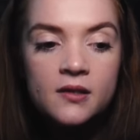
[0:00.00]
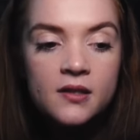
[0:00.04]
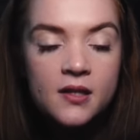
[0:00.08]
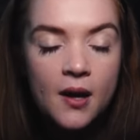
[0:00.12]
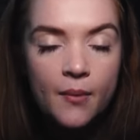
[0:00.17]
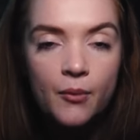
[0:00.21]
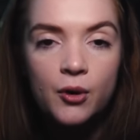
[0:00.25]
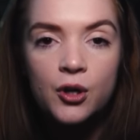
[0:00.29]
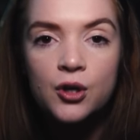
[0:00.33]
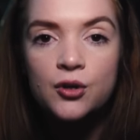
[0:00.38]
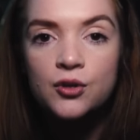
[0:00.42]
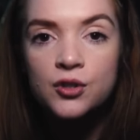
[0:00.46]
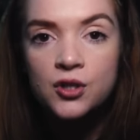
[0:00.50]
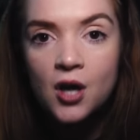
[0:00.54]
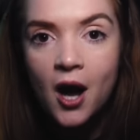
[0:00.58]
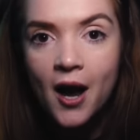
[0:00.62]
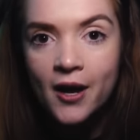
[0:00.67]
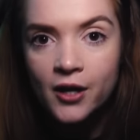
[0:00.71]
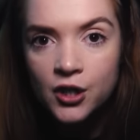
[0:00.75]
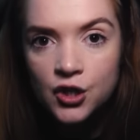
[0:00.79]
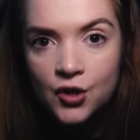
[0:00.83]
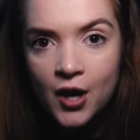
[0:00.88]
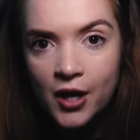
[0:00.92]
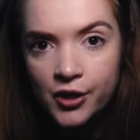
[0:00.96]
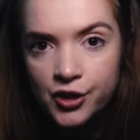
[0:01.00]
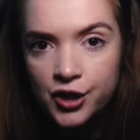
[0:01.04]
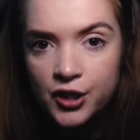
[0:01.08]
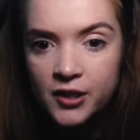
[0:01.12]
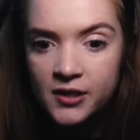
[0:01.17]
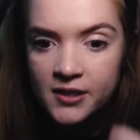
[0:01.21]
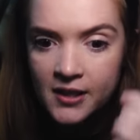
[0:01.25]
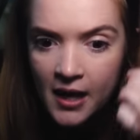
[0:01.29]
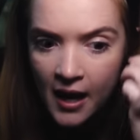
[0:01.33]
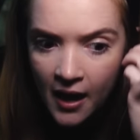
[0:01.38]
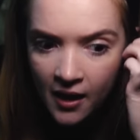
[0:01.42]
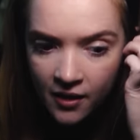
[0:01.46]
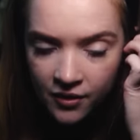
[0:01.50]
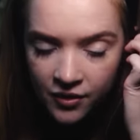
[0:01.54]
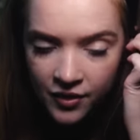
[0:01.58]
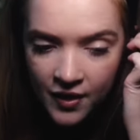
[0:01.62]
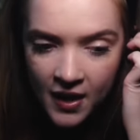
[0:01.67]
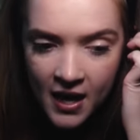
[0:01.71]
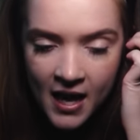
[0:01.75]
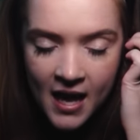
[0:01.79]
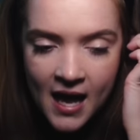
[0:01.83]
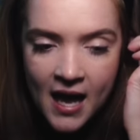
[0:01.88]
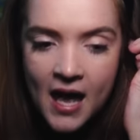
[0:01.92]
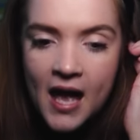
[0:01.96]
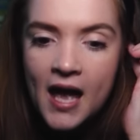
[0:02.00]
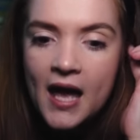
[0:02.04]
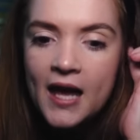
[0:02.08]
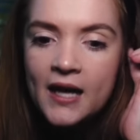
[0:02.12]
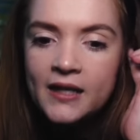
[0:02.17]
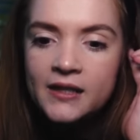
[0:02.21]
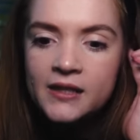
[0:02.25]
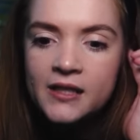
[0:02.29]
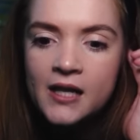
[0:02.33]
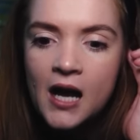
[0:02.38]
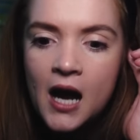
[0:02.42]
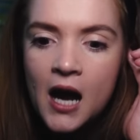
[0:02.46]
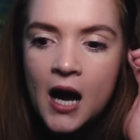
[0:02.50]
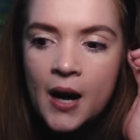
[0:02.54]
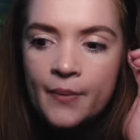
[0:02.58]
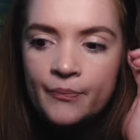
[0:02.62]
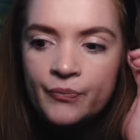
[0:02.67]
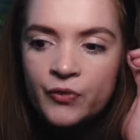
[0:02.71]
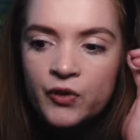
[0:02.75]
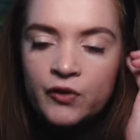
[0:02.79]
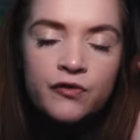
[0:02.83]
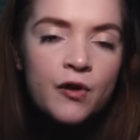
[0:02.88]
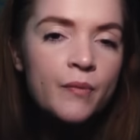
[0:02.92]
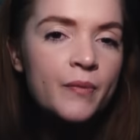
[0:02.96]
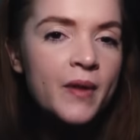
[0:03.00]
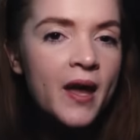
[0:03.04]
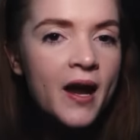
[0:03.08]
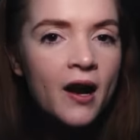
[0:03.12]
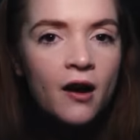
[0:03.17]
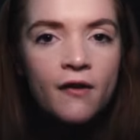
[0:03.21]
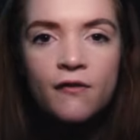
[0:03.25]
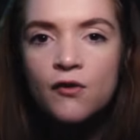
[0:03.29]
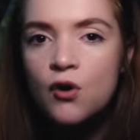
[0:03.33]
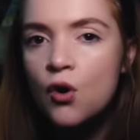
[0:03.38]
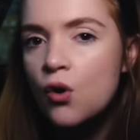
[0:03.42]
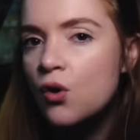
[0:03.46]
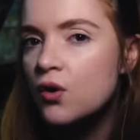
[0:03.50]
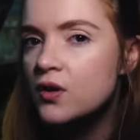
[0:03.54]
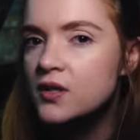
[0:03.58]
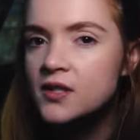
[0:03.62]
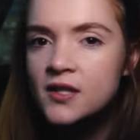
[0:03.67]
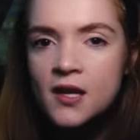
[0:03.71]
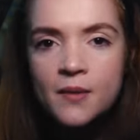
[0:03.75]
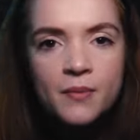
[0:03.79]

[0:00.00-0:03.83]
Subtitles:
someone who died a tragic death. And from there, of course,